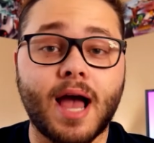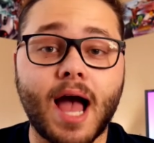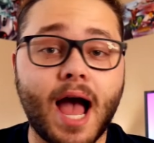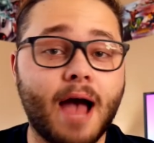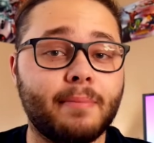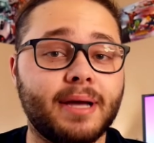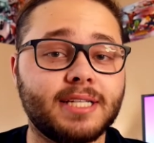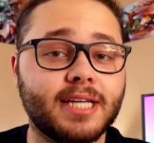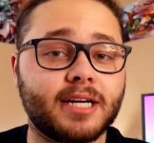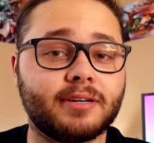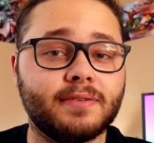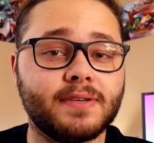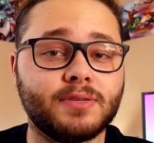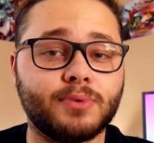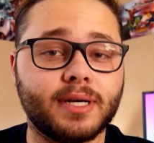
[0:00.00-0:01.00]
I make tech
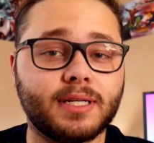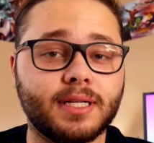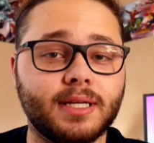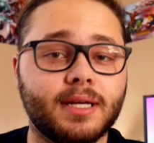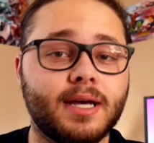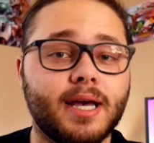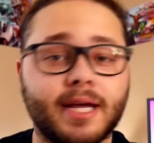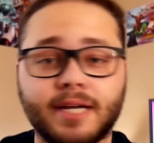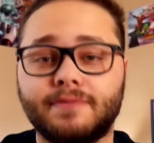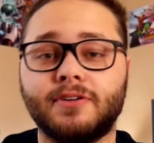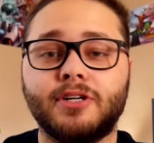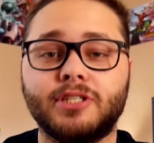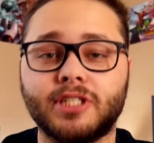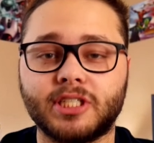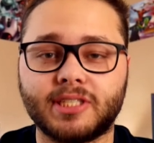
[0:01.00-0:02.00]
reviews weekly, and if you're new
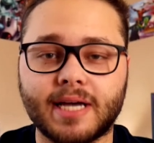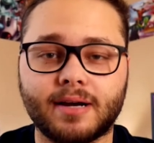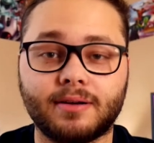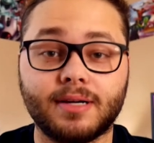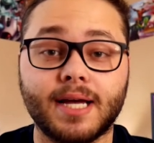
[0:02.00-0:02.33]
to the channel,